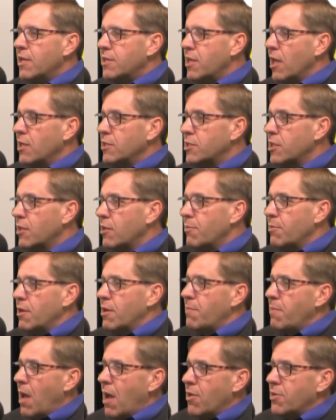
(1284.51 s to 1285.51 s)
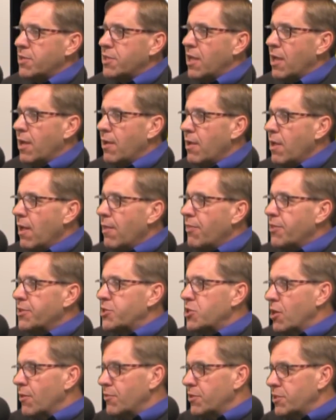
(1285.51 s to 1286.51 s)
Tell us a little bit about the
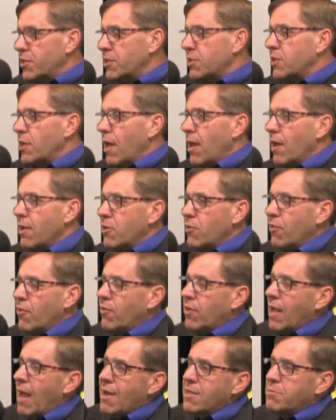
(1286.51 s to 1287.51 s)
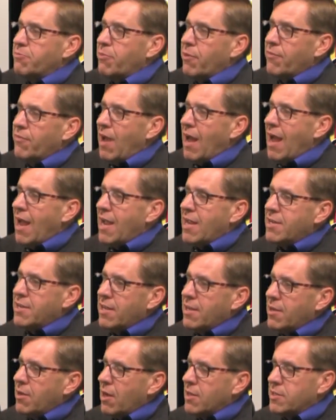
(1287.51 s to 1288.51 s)
services you guys provide.
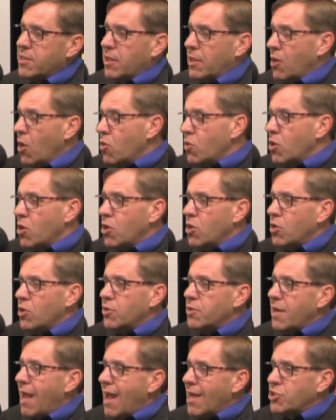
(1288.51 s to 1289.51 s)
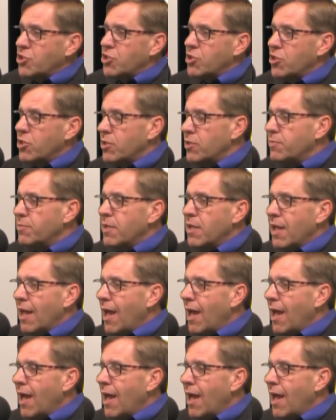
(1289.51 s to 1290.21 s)
Is it local, national?